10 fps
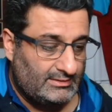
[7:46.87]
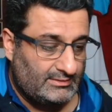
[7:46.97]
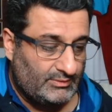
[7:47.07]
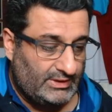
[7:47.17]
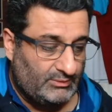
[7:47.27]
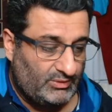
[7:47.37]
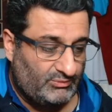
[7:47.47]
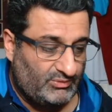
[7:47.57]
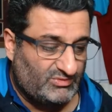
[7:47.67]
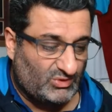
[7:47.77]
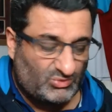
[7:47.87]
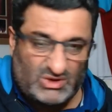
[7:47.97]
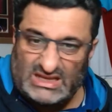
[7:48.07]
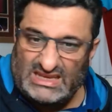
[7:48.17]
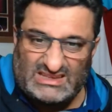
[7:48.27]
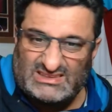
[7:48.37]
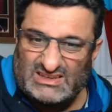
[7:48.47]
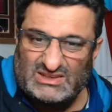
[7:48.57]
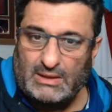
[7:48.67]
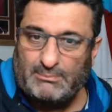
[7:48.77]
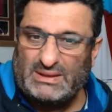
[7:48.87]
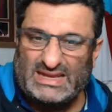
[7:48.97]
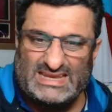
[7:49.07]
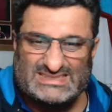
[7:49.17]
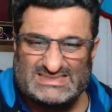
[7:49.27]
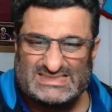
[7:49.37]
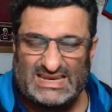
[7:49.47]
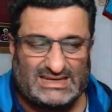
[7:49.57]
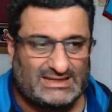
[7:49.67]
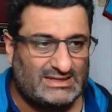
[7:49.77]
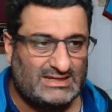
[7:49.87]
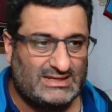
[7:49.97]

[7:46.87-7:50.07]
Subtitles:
We've not really turned up in any slick,